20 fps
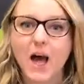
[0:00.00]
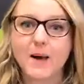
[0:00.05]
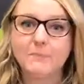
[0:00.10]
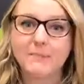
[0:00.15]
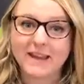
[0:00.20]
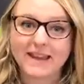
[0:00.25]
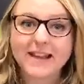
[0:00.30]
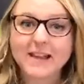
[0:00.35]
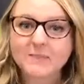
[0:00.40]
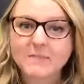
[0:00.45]

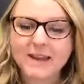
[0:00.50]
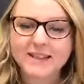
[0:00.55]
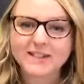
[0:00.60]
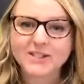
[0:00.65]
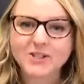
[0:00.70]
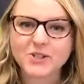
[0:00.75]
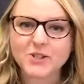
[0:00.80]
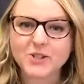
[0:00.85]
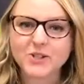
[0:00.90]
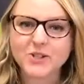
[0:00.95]
being a
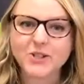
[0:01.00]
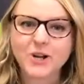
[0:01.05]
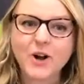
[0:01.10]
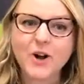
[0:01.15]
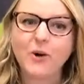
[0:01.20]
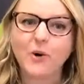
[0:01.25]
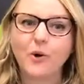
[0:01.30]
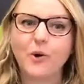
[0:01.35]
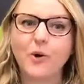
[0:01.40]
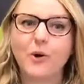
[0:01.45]
mentor
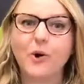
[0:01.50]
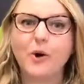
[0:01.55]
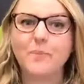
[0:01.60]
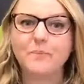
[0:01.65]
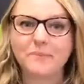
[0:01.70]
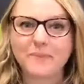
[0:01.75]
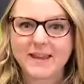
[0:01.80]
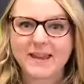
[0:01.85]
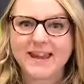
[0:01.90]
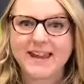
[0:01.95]

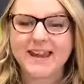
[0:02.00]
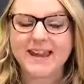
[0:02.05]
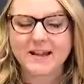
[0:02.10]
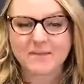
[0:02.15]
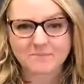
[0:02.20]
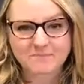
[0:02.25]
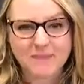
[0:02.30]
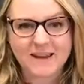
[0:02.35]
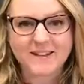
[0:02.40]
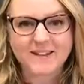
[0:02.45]
or being
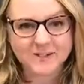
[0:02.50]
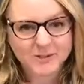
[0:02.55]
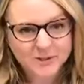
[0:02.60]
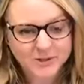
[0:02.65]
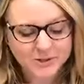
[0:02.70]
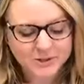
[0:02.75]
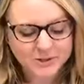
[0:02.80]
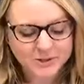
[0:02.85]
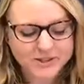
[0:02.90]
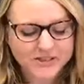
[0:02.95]

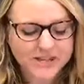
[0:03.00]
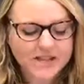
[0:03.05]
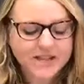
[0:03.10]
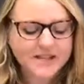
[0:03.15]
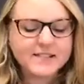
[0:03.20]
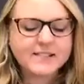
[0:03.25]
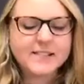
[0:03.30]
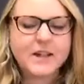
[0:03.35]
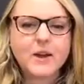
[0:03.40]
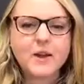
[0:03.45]
mentored.
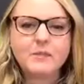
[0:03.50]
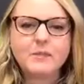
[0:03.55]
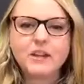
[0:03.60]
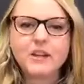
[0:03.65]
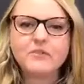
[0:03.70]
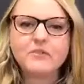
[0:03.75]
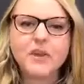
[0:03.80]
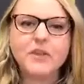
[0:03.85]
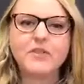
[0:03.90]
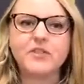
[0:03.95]
So I'm
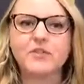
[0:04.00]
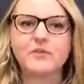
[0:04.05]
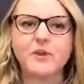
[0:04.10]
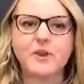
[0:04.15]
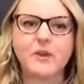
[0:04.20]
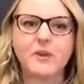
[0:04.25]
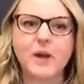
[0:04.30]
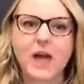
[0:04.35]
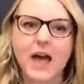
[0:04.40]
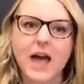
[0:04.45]
going to run
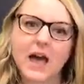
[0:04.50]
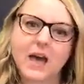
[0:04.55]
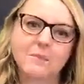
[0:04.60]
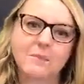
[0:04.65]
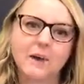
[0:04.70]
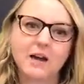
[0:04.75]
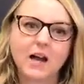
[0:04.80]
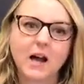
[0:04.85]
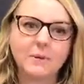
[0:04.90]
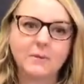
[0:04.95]
through
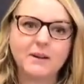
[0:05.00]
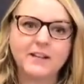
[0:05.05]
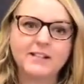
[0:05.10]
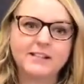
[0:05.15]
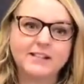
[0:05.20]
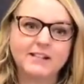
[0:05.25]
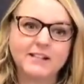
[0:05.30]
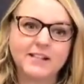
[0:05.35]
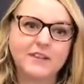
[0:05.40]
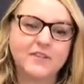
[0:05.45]
a couple of
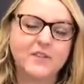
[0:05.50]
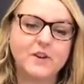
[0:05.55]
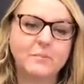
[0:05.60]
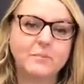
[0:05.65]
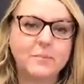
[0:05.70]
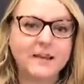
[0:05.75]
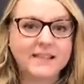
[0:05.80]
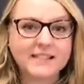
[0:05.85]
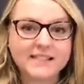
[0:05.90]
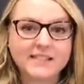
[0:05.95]

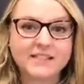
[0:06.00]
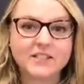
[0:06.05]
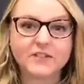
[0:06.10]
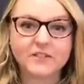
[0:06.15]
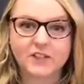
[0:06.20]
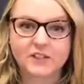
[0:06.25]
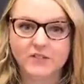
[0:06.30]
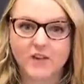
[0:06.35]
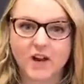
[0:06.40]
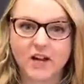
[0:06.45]
different pieces of
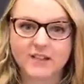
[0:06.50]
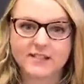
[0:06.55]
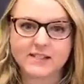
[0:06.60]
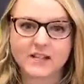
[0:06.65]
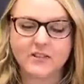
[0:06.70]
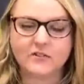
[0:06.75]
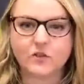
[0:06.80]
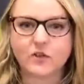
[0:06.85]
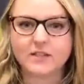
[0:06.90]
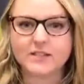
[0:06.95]
advice
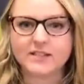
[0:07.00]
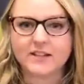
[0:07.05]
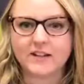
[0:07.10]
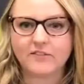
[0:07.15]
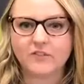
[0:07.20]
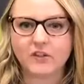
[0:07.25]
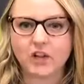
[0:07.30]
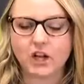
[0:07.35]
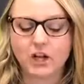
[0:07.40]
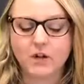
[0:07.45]
that I've got to
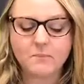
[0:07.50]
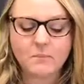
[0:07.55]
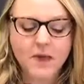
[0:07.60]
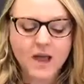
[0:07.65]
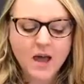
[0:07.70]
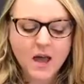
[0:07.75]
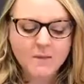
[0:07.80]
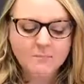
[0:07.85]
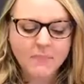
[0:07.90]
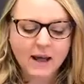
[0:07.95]
give you,
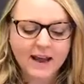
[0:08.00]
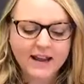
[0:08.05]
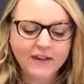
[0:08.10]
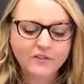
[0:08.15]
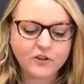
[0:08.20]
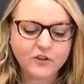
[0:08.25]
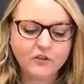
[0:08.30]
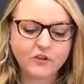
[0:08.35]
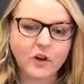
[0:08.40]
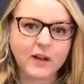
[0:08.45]
but
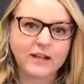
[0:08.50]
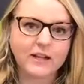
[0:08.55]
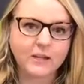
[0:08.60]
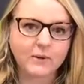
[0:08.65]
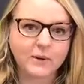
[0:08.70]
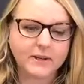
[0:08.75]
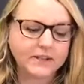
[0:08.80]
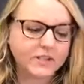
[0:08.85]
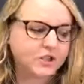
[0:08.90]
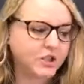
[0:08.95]
if you've got any
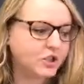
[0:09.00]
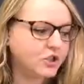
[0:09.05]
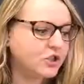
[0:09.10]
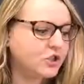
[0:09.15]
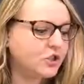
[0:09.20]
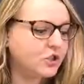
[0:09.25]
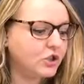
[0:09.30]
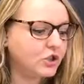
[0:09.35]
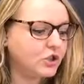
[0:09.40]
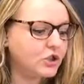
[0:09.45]

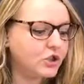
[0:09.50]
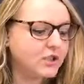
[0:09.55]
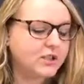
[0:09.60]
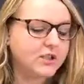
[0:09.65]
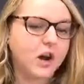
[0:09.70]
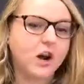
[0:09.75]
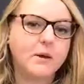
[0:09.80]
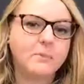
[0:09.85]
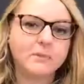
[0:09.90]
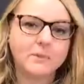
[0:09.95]
questions you can just
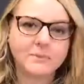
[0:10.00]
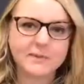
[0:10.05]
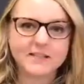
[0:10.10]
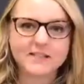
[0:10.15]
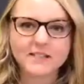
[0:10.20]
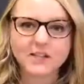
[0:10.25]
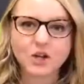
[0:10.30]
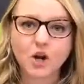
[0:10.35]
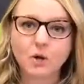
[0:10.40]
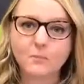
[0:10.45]
type them
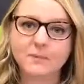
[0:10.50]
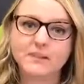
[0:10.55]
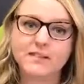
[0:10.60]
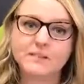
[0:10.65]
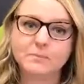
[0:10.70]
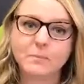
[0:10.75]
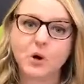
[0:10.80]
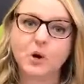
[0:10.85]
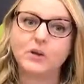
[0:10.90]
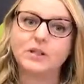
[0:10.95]
into the comments
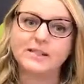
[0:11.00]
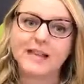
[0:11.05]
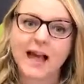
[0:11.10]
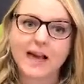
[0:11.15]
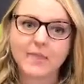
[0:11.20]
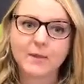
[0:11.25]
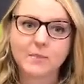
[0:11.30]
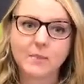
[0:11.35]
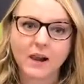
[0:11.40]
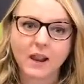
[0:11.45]
box
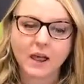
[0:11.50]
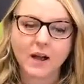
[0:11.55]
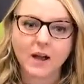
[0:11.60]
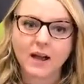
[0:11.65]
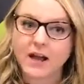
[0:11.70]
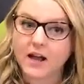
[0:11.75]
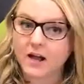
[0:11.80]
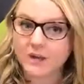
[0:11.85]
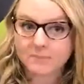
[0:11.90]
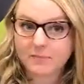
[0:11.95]
at the
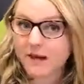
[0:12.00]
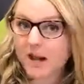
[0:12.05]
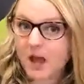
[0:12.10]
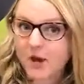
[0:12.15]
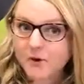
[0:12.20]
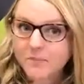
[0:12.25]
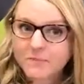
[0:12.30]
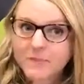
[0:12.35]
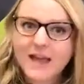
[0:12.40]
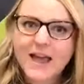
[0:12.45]

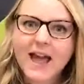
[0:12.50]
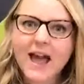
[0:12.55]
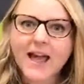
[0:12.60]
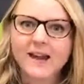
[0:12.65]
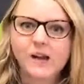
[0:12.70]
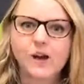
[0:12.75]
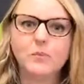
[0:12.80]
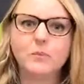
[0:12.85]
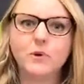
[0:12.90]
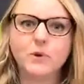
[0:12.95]
below
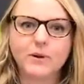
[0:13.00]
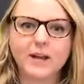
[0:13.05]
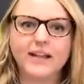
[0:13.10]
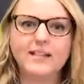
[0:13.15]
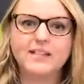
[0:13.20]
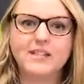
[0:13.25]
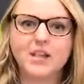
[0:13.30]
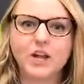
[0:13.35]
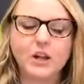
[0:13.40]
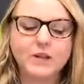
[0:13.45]
and I will
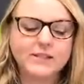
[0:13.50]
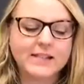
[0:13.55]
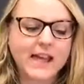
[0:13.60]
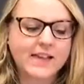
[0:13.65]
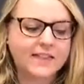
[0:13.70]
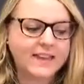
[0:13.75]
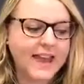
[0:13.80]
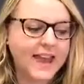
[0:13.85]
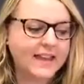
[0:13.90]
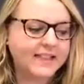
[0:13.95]
get to those
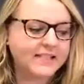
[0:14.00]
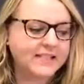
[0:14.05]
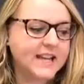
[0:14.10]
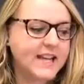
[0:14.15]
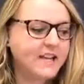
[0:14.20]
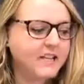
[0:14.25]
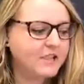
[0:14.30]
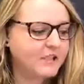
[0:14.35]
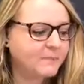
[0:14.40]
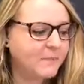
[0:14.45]
at the end.
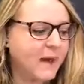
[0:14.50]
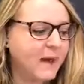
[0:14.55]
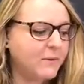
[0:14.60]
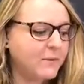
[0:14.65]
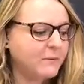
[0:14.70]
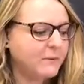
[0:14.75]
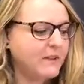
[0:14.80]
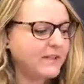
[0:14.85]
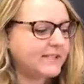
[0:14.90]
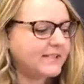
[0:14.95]
Just bear
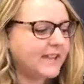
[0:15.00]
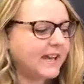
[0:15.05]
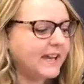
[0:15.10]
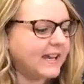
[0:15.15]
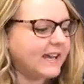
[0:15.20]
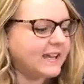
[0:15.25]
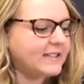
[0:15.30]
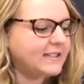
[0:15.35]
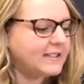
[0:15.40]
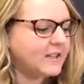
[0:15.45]
with me a
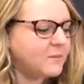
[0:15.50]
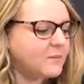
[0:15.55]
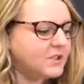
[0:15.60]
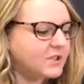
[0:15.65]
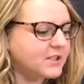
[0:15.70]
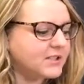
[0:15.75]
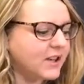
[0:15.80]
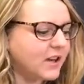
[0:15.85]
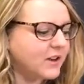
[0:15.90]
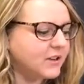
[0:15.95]
second, so I'm
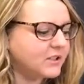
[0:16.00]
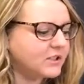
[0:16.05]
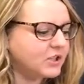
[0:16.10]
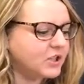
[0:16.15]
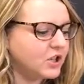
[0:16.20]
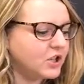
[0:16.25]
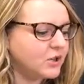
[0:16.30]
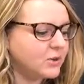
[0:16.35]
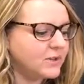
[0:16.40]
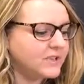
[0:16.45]
just going
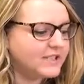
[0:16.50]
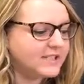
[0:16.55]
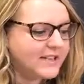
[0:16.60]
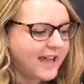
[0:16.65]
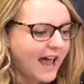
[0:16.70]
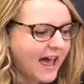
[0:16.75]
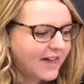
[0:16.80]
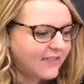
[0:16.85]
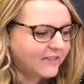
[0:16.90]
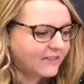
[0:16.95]
to
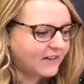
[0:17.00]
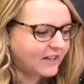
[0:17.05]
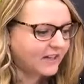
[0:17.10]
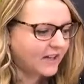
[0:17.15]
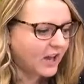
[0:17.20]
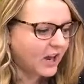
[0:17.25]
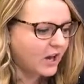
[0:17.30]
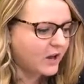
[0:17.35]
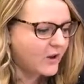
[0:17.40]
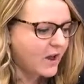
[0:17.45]
share the
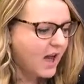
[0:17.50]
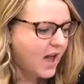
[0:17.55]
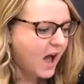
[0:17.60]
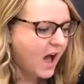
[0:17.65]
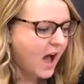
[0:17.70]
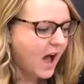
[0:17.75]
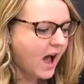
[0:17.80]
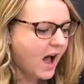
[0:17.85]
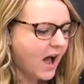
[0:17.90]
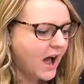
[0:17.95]
video.
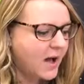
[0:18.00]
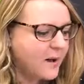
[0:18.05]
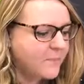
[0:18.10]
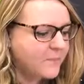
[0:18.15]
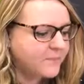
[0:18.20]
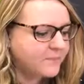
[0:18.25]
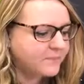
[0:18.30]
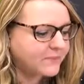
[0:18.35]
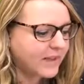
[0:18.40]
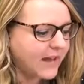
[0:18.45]

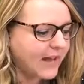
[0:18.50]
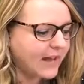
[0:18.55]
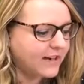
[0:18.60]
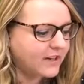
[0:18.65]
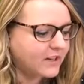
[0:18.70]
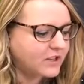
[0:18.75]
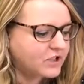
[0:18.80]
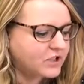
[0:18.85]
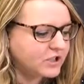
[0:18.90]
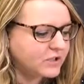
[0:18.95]
And
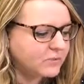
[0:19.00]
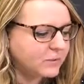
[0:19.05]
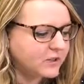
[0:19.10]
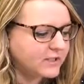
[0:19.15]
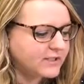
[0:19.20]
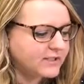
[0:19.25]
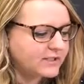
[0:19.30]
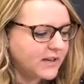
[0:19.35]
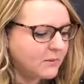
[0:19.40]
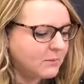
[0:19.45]
I just want
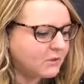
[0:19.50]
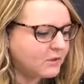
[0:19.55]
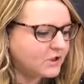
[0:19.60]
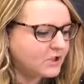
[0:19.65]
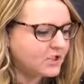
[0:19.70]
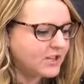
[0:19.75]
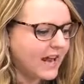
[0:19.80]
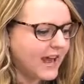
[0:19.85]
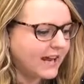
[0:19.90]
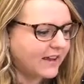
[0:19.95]
to double
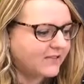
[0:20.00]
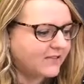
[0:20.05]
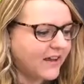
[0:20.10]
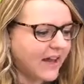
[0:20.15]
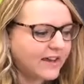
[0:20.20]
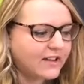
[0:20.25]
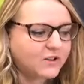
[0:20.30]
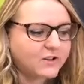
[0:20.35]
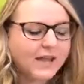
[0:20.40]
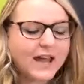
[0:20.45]
check
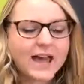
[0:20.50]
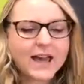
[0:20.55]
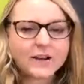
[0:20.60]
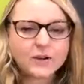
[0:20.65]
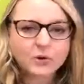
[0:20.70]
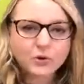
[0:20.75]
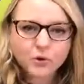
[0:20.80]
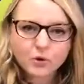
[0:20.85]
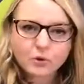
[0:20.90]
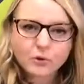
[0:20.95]
that you
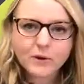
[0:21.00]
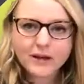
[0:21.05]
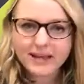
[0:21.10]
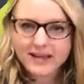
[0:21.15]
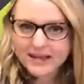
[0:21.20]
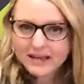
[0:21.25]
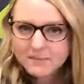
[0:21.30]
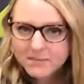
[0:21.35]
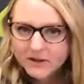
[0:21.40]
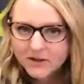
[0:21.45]
can all
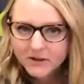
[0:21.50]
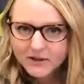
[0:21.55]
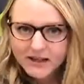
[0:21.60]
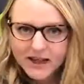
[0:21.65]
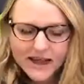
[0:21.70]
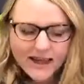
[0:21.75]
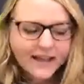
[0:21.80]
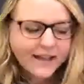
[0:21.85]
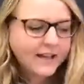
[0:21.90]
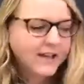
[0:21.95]
hear me
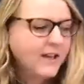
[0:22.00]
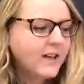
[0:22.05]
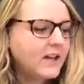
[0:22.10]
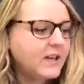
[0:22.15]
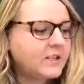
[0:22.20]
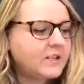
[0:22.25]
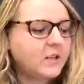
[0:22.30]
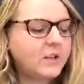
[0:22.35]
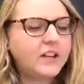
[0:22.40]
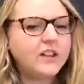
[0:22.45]
okay.
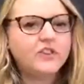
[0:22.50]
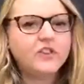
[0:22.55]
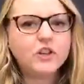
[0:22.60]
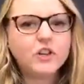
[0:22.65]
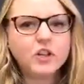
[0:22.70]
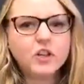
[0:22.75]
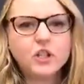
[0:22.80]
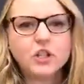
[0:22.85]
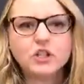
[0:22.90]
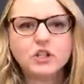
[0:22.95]
So if
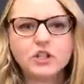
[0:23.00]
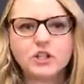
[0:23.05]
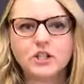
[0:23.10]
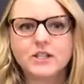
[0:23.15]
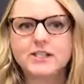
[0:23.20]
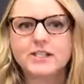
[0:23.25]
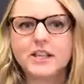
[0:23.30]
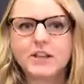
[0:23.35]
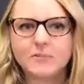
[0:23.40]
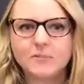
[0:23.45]
you could
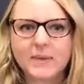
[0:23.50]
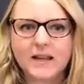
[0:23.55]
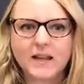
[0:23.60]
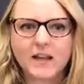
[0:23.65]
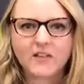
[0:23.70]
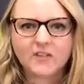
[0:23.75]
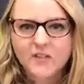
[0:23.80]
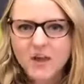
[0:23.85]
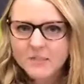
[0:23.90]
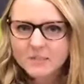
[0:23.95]
just give me
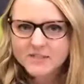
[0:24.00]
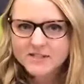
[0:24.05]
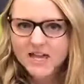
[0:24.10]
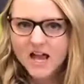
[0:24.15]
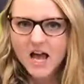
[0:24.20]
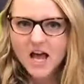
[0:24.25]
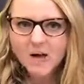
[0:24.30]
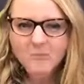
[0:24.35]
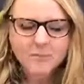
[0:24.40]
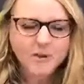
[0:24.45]
a thumbs
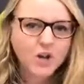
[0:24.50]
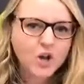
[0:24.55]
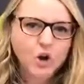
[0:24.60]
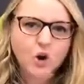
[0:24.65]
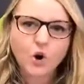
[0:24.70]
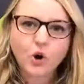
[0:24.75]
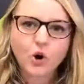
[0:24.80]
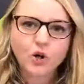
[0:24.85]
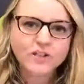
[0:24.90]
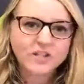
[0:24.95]
up
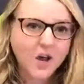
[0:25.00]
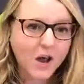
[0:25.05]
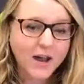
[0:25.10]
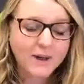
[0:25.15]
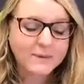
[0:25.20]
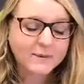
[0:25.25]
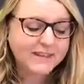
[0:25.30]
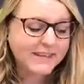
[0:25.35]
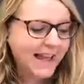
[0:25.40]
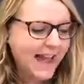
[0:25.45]
or
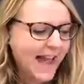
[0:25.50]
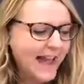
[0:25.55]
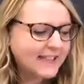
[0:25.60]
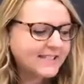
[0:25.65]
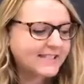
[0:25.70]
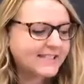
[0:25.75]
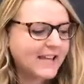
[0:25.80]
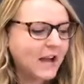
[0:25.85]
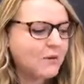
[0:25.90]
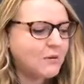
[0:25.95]
type
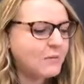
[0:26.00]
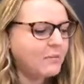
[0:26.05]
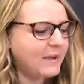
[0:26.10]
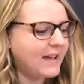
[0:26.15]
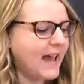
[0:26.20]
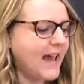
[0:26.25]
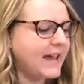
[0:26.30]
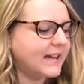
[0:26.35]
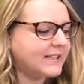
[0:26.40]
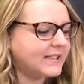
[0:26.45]
yes, that would
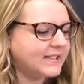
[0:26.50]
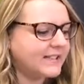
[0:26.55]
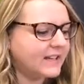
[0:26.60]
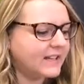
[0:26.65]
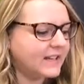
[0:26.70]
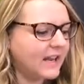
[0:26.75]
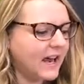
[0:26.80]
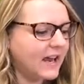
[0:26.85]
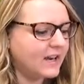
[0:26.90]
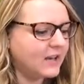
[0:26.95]
be
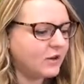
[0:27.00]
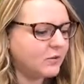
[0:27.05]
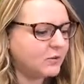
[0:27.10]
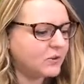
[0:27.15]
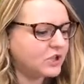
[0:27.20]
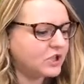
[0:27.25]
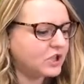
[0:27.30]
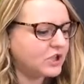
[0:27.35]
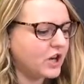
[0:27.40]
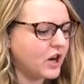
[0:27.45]
excellent, and it will
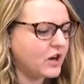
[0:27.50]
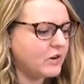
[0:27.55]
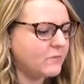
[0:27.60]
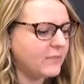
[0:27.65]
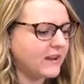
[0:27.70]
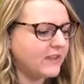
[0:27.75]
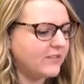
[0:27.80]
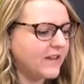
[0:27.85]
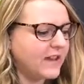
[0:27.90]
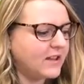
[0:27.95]
show
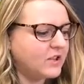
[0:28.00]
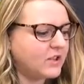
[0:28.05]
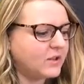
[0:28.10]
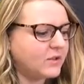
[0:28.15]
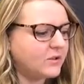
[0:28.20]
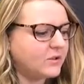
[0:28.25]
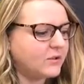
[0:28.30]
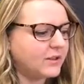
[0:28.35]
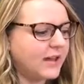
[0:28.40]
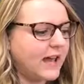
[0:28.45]
me that
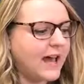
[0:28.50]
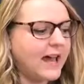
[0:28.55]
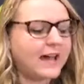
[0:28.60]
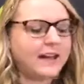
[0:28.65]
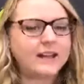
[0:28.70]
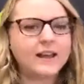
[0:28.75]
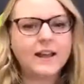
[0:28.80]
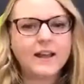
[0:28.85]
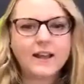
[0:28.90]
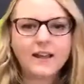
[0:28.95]
you
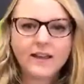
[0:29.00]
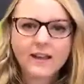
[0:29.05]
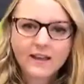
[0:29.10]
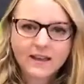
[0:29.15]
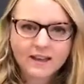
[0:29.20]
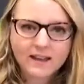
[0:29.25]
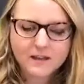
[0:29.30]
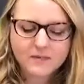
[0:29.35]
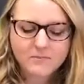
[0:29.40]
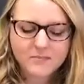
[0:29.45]
can
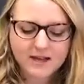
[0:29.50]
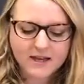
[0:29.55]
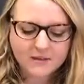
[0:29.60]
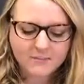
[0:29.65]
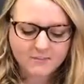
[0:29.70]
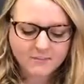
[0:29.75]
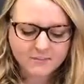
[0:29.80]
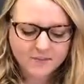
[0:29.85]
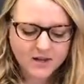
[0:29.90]
hear me.